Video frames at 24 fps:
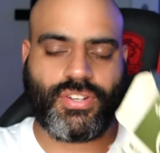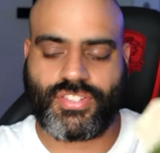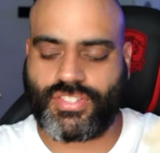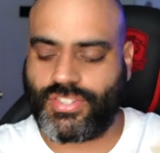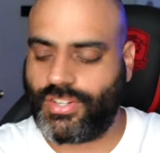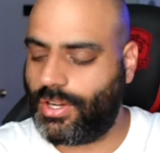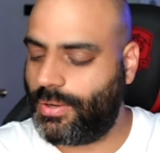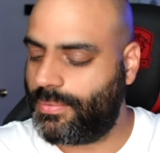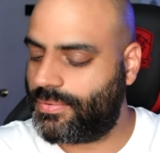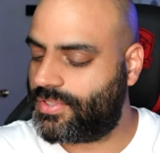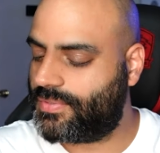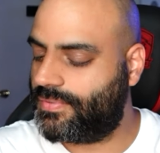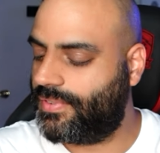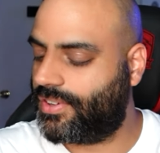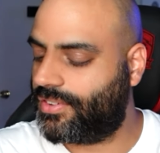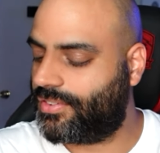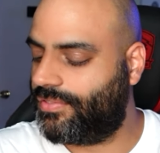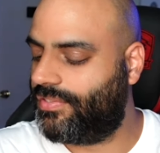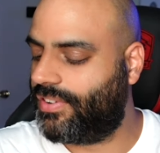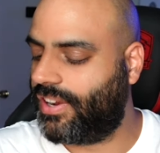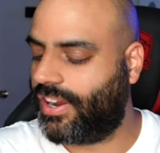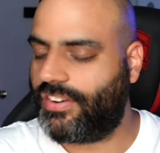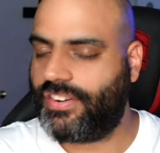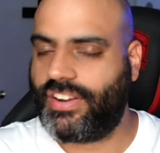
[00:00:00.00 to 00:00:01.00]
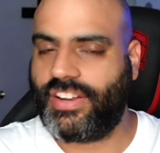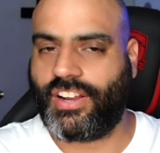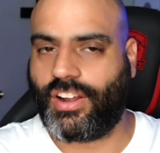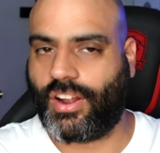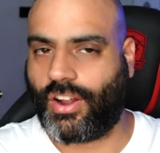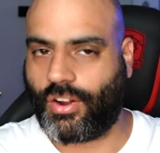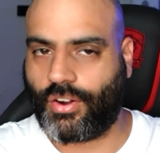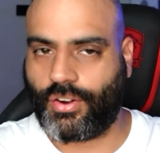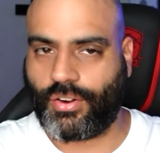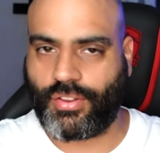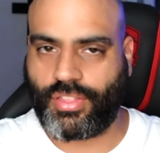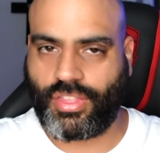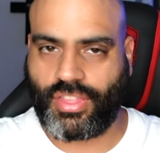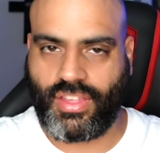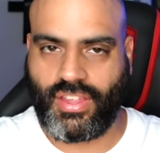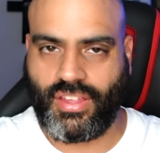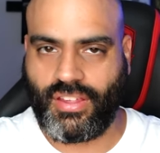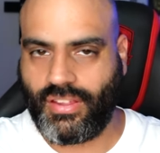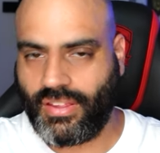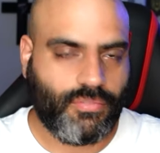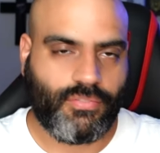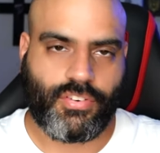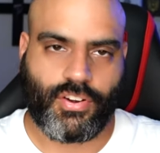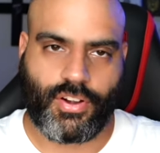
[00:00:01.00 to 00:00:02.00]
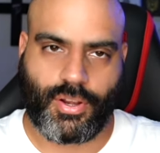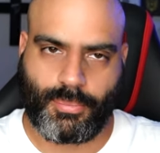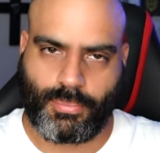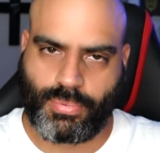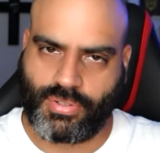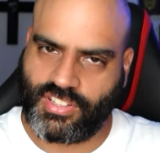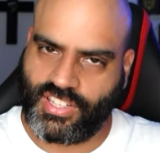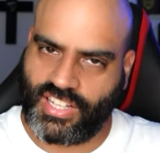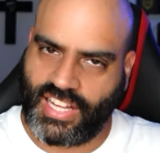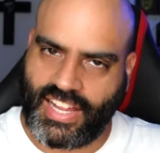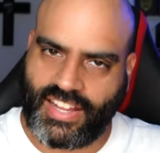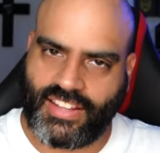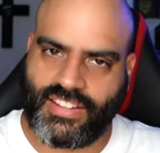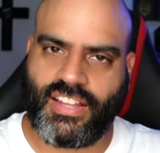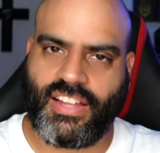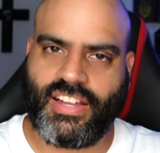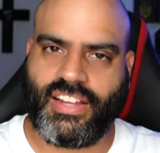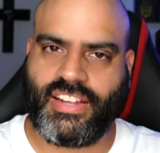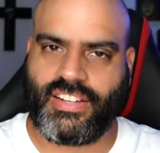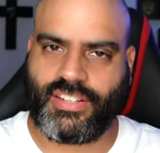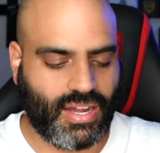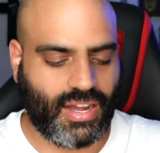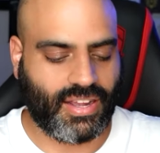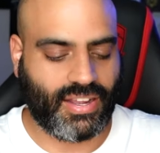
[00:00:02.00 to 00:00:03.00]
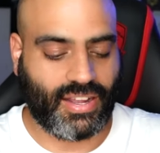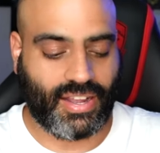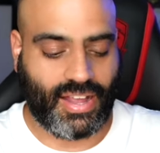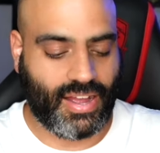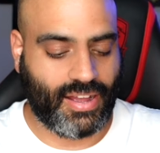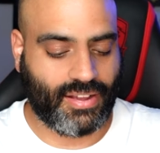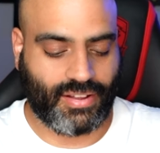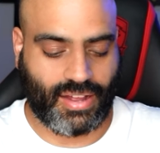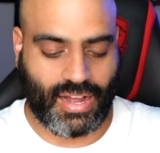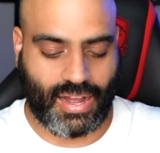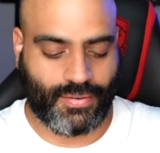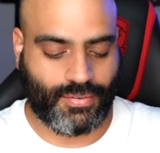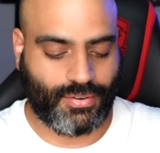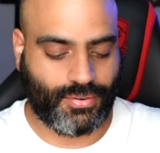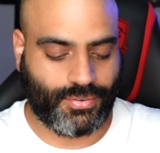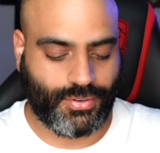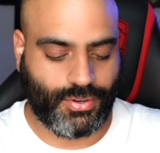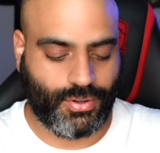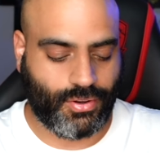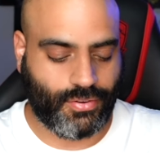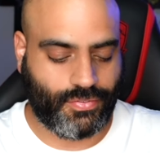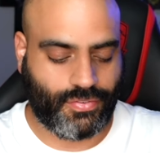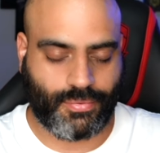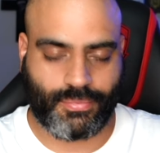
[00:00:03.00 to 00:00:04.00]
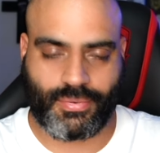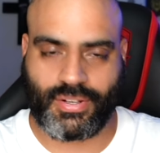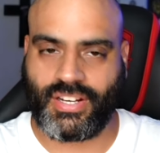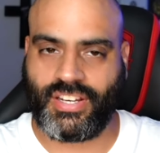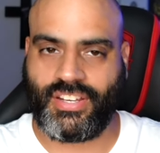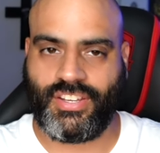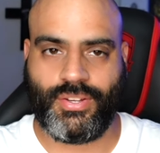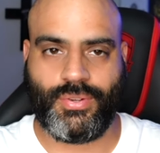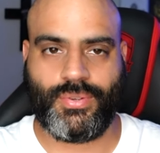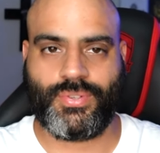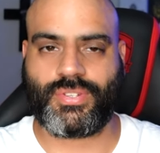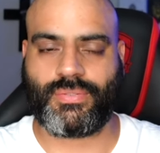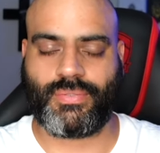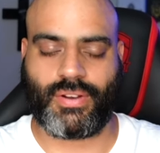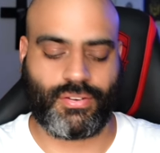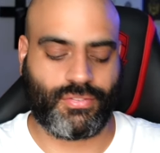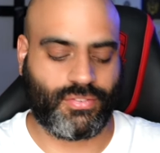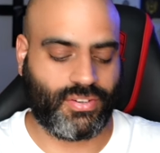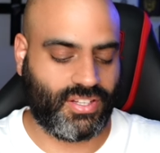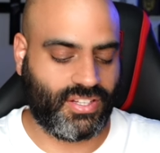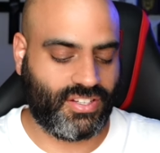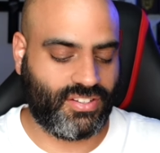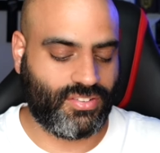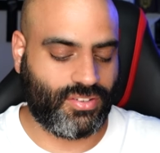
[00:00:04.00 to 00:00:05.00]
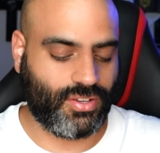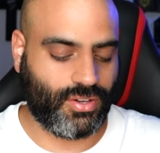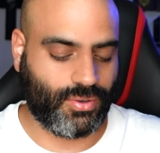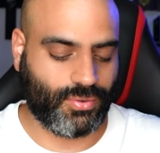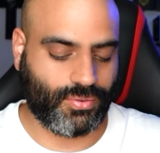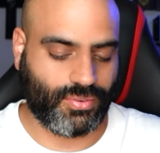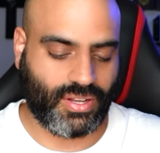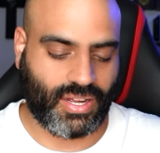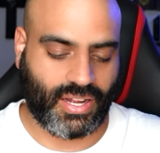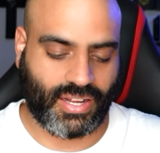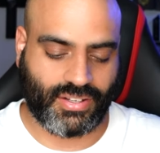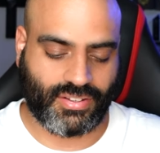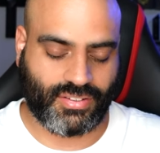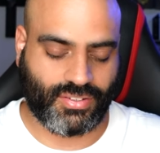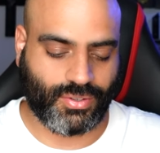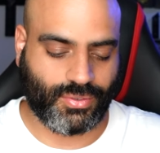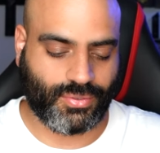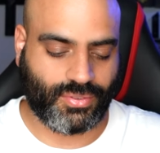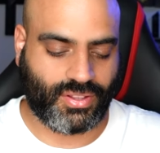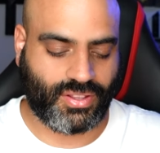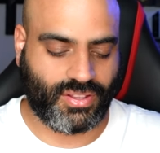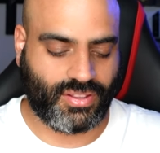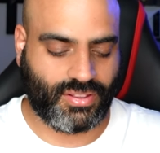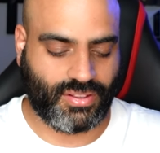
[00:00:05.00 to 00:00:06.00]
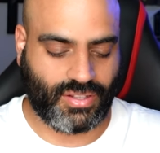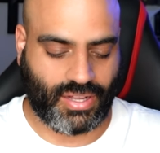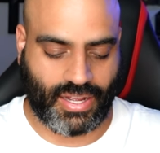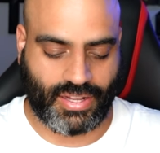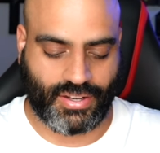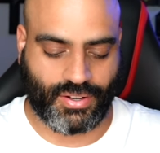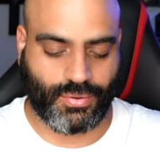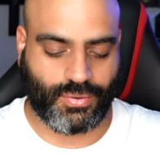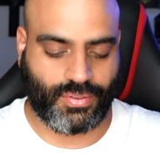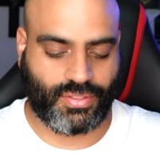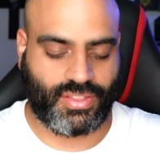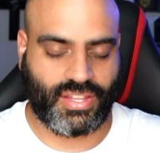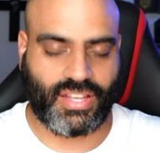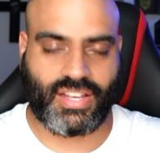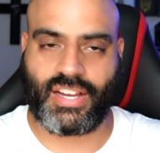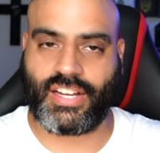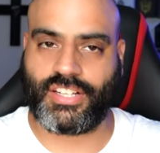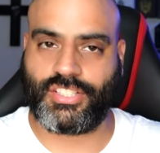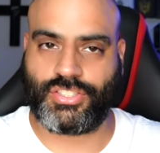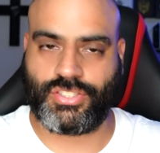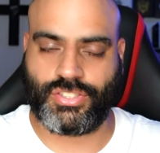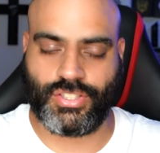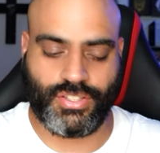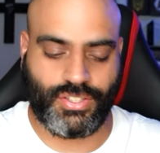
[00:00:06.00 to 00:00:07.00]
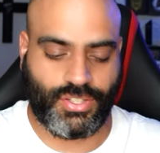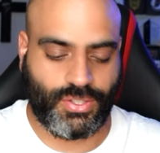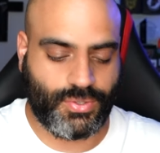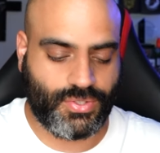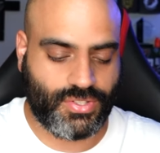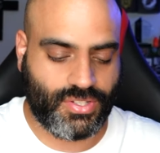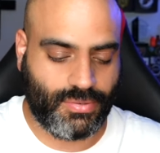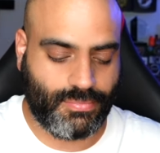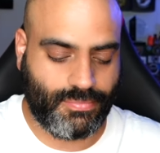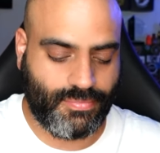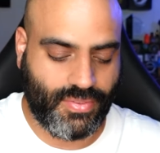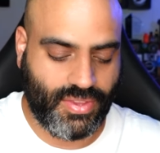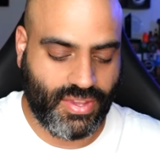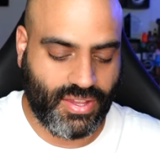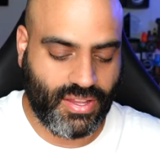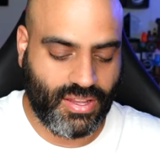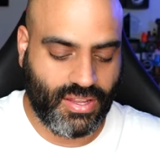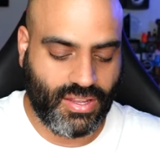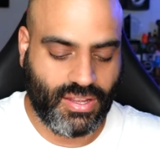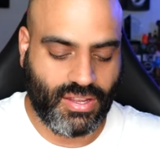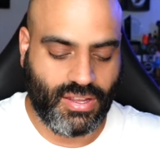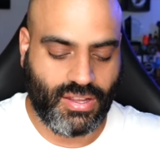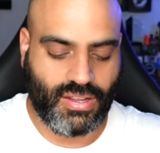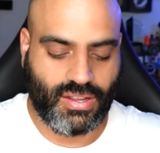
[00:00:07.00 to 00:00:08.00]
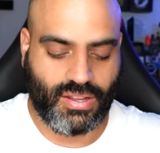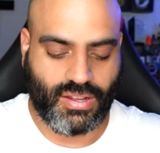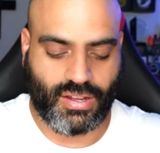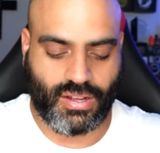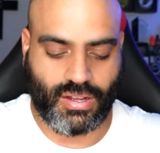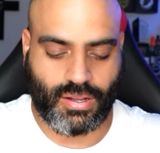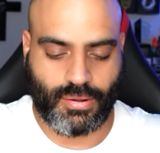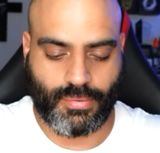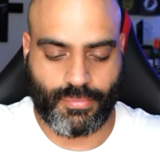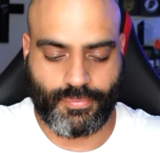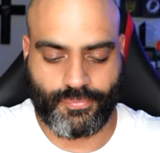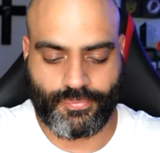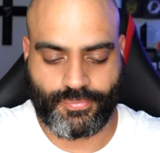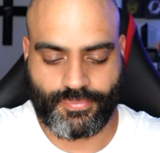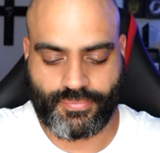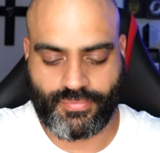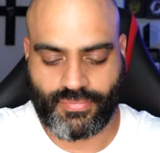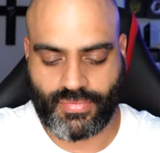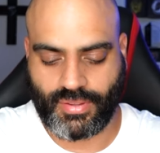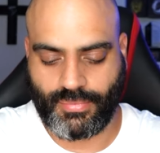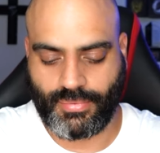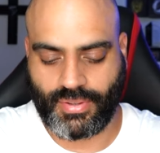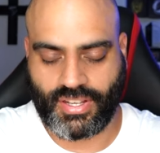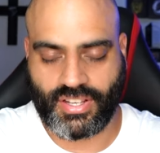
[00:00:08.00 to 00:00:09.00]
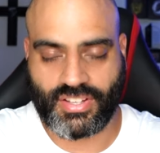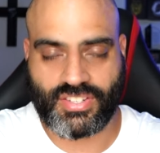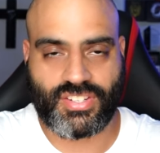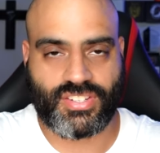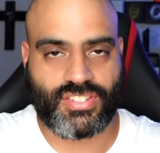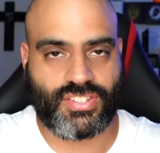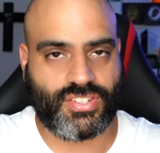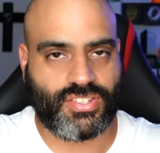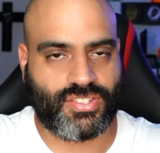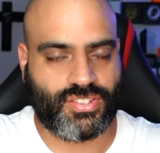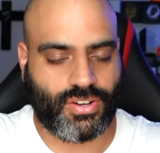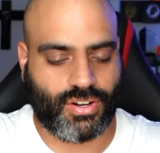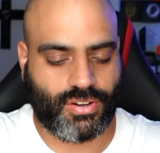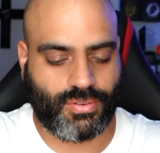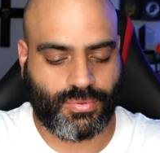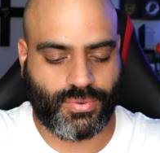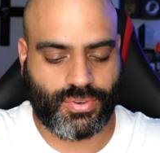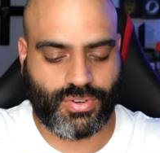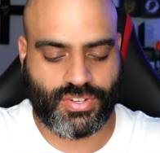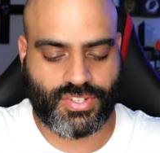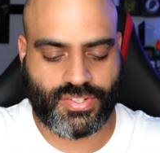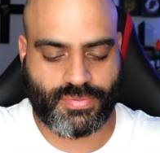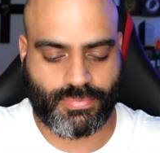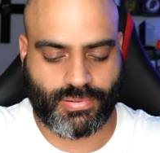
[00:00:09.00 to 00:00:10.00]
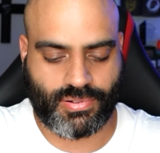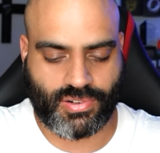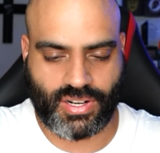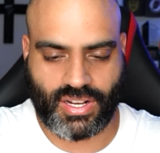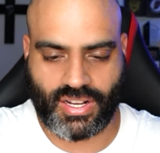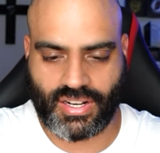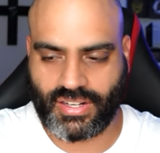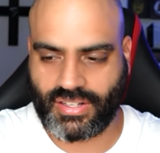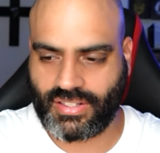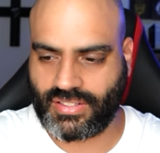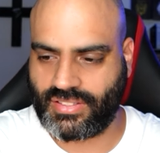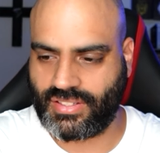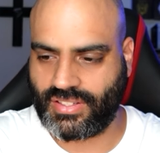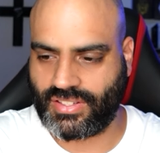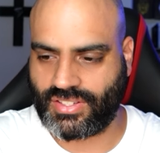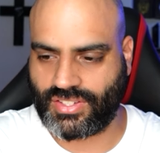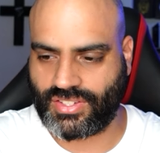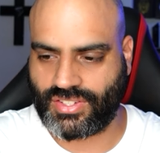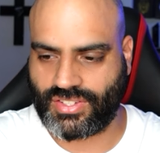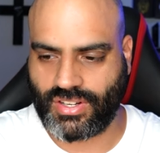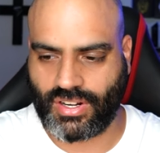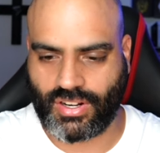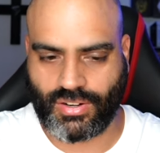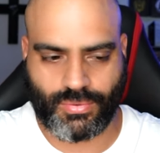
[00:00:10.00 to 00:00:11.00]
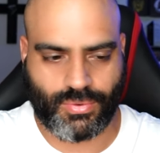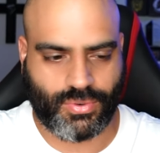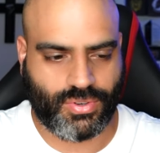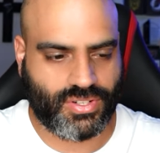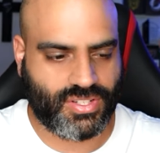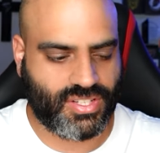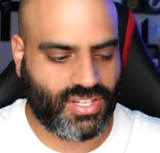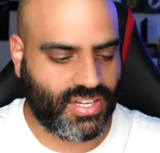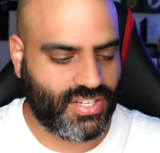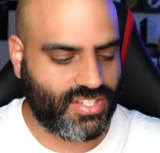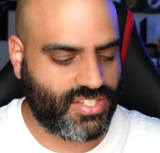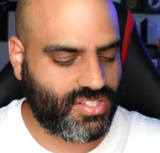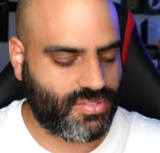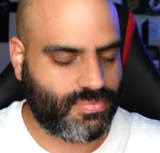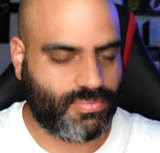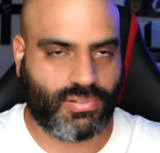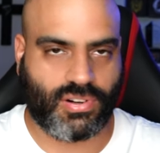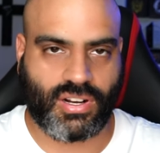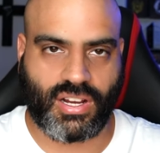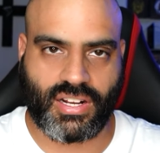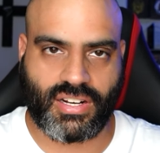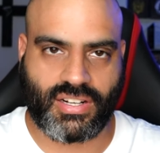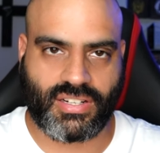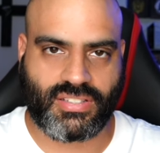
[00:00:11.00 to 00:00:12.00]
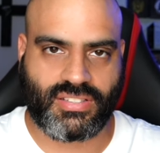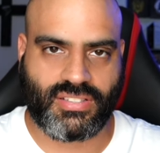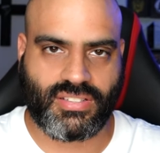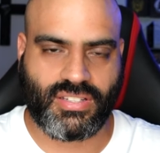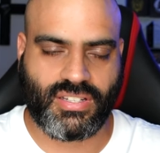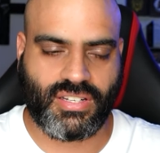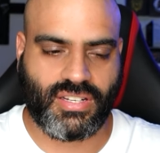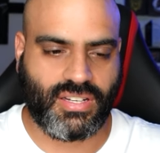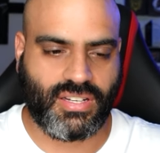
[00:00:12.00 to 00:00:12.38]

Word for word: soap smells very earthy, very plant-like. I, I, I, don't know if I'm gonna use them. I really don't. I don't. I don't think I should use them um, because it's a Star Wars product. It's a Star Wars licensed product,